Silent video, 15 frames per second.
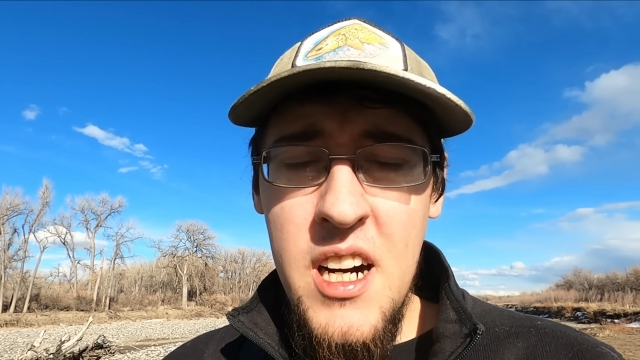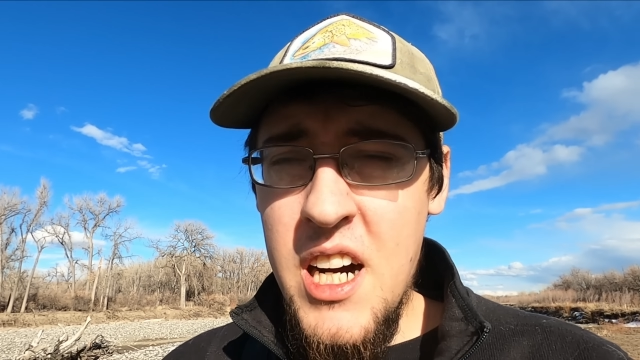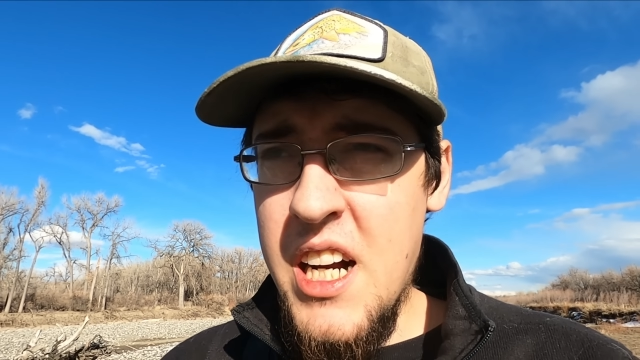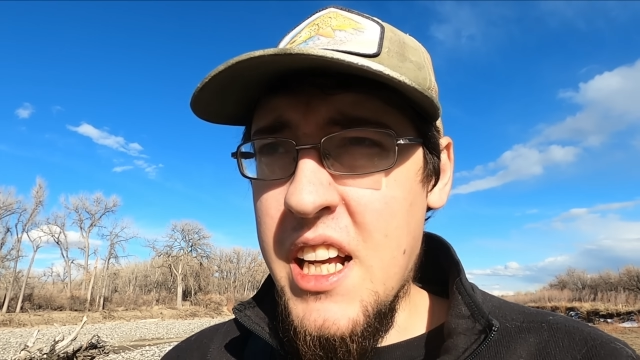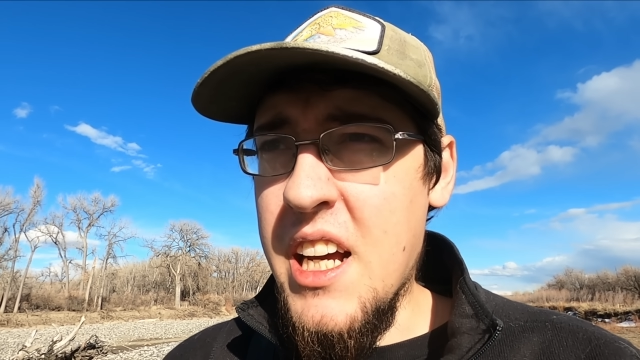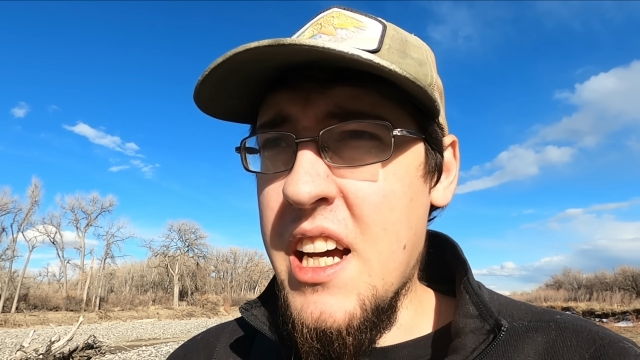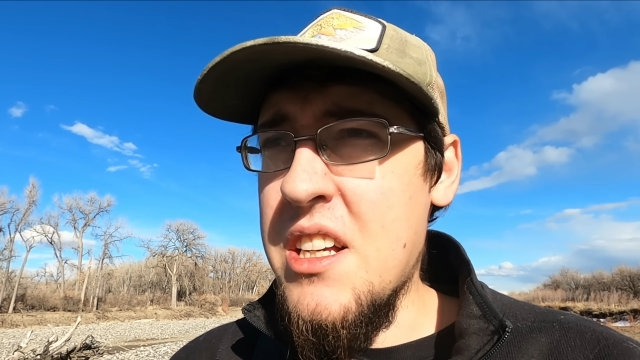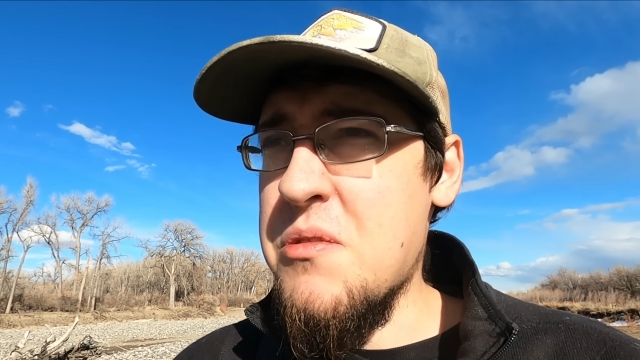
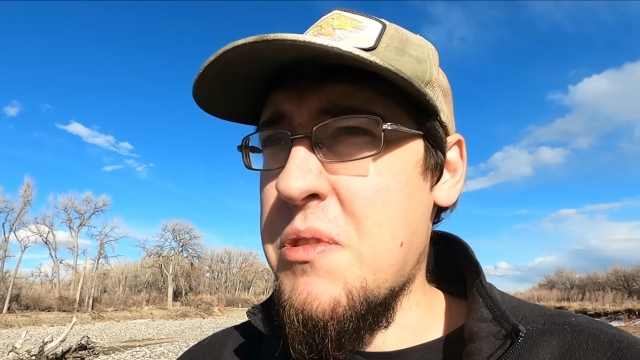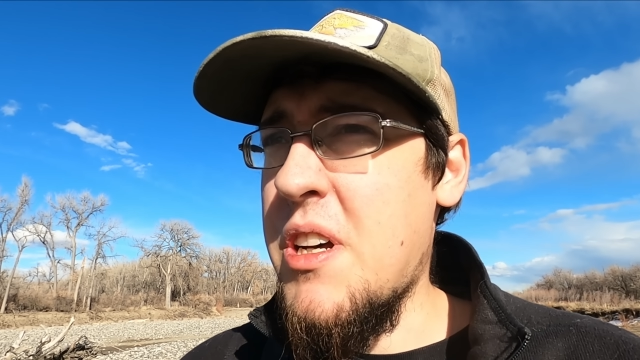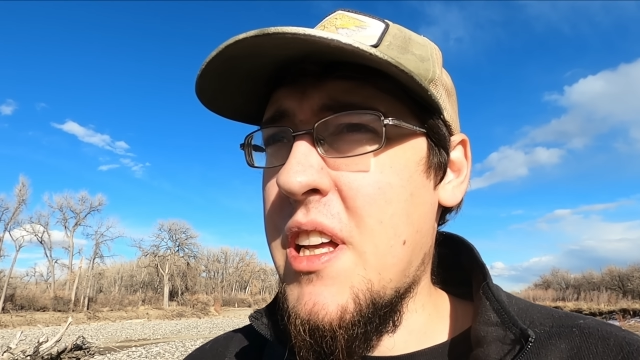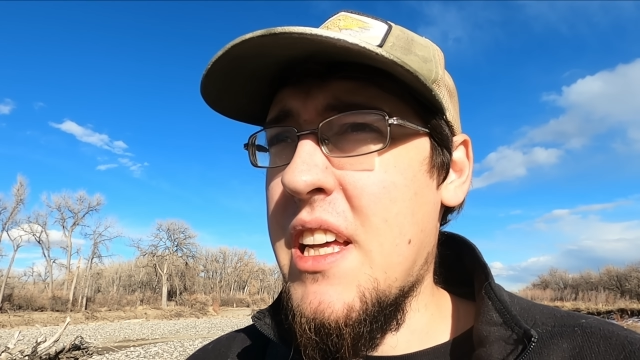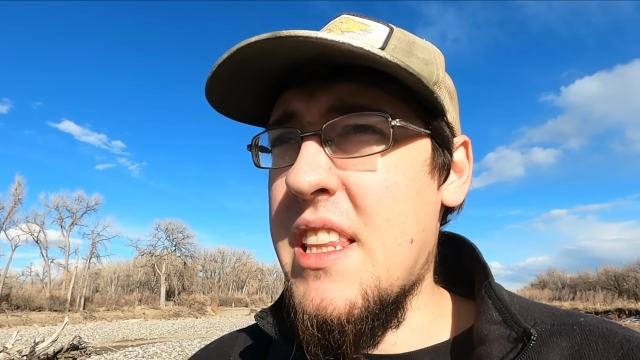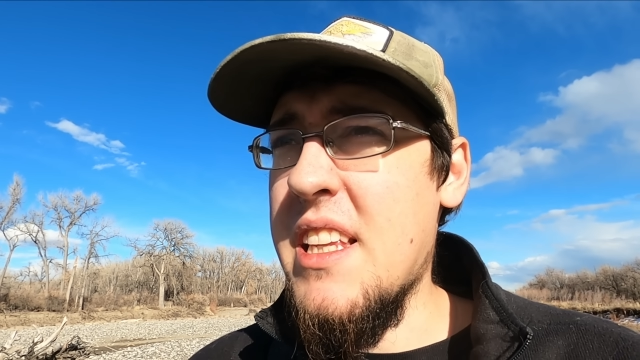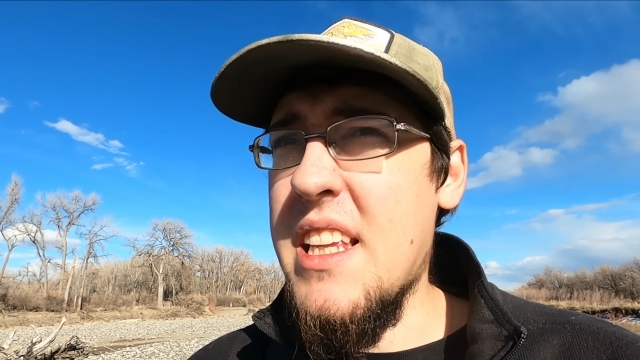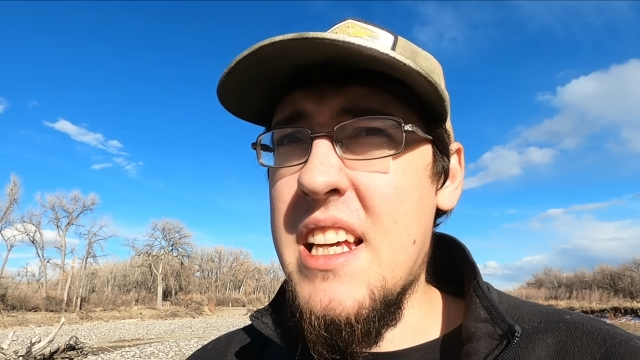Alrighty guys, well,
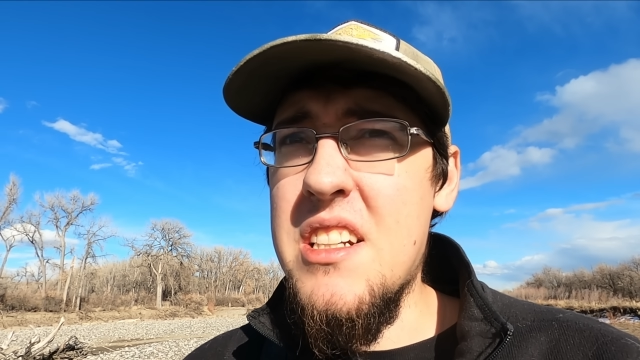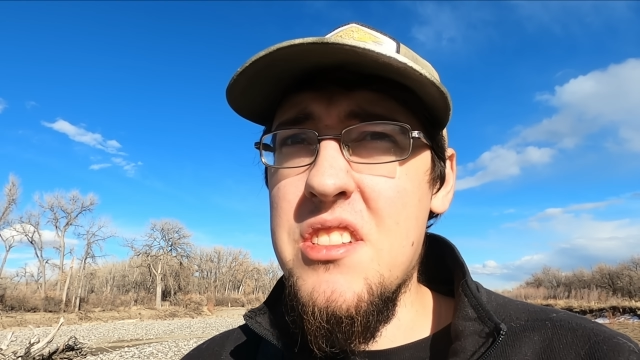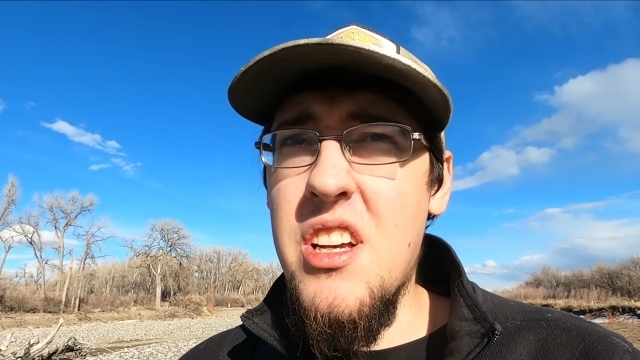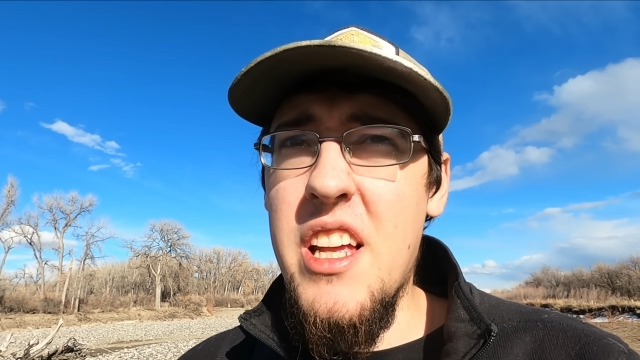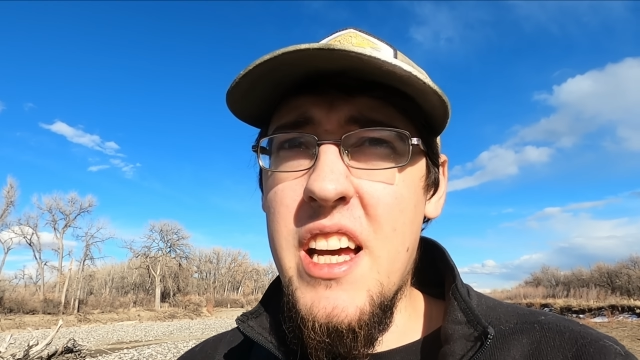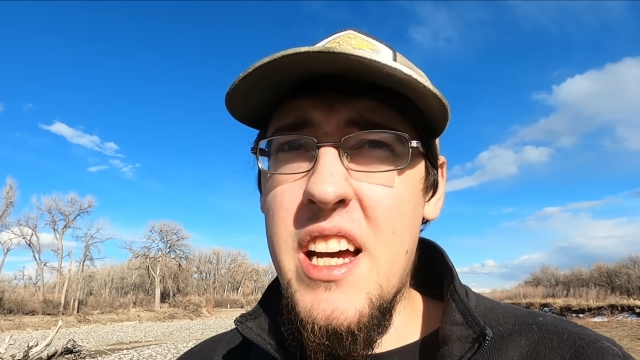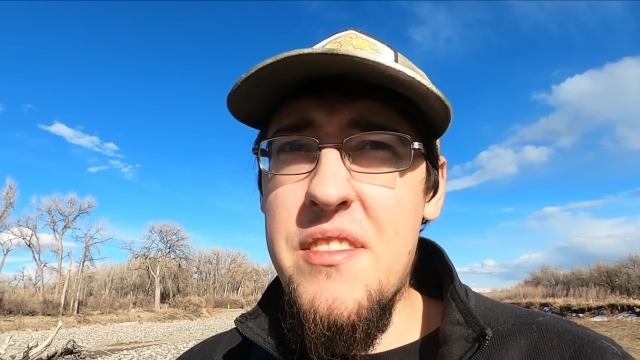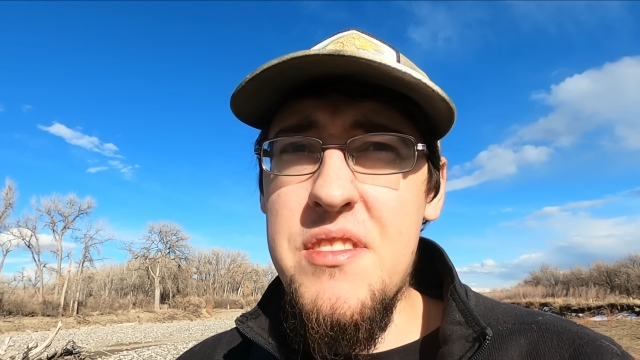I think that is
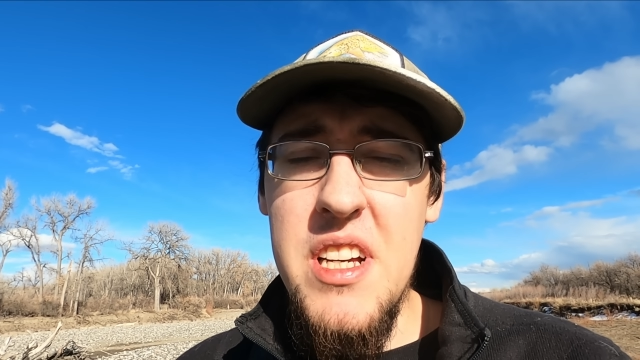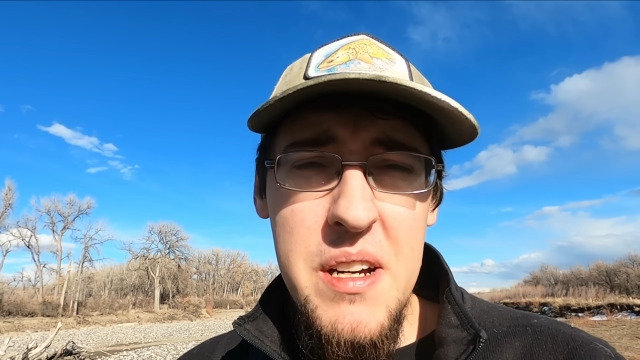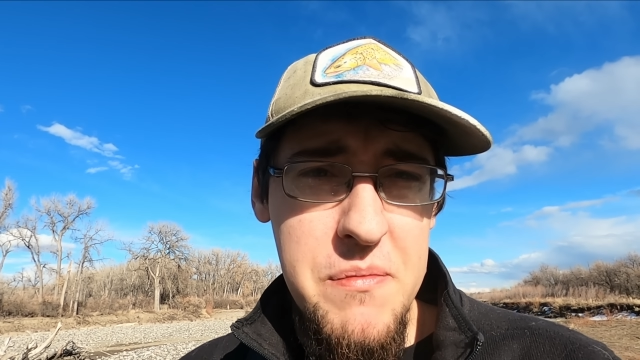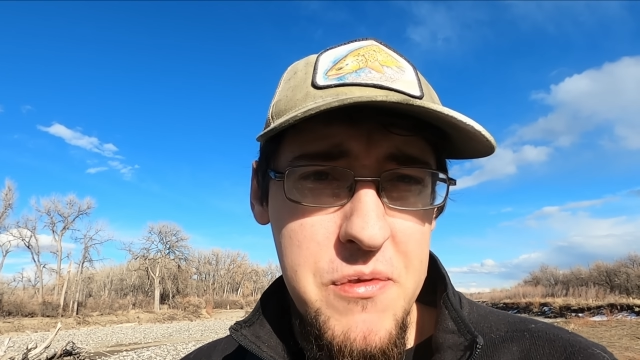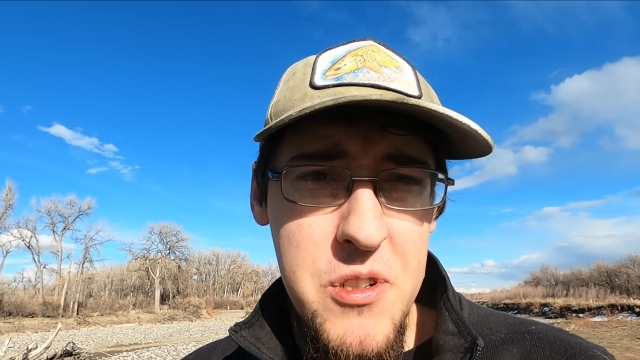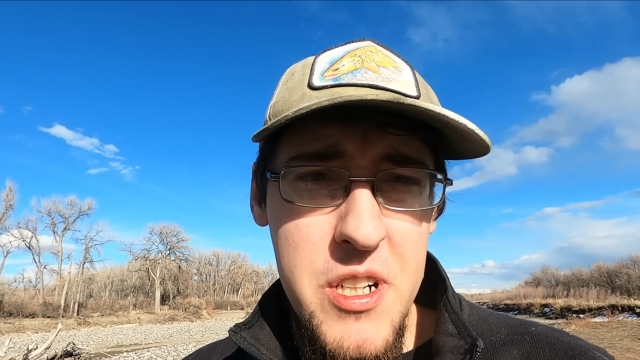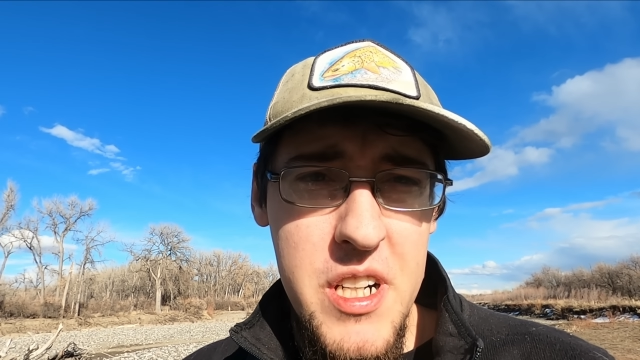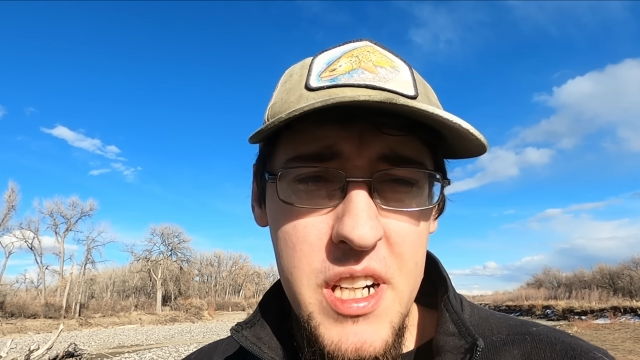all I have
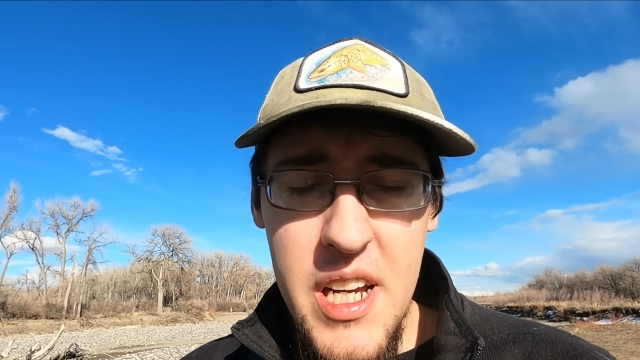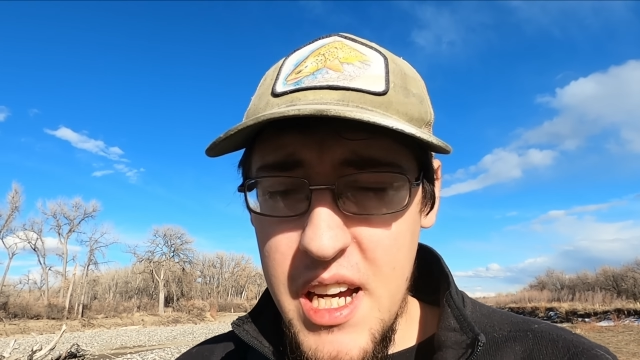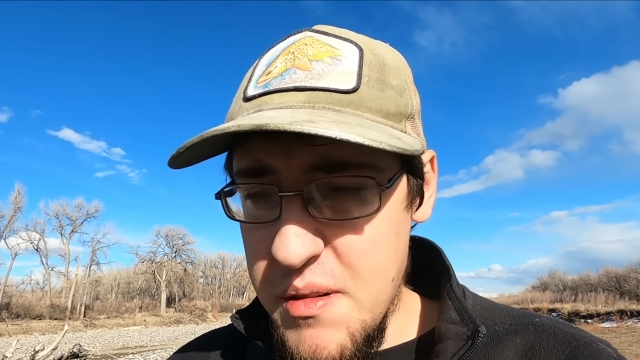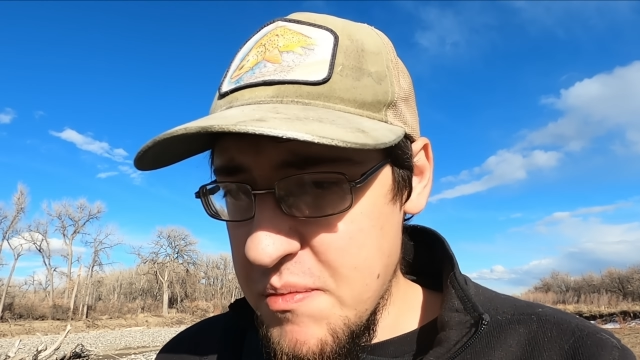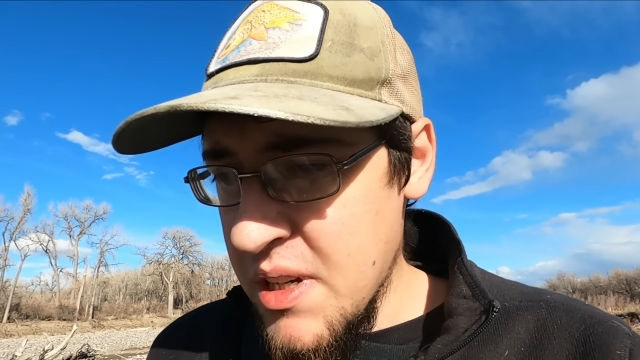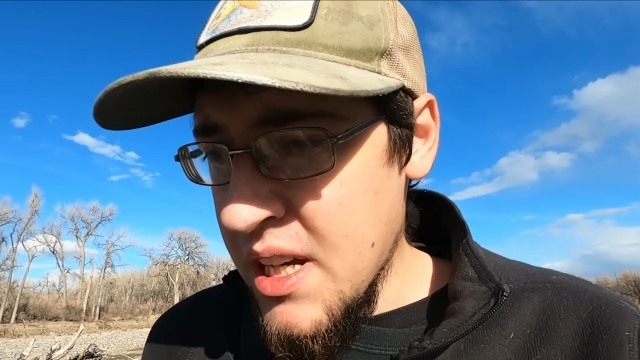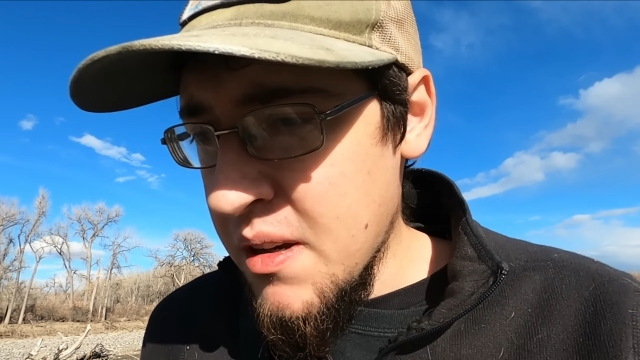time for today.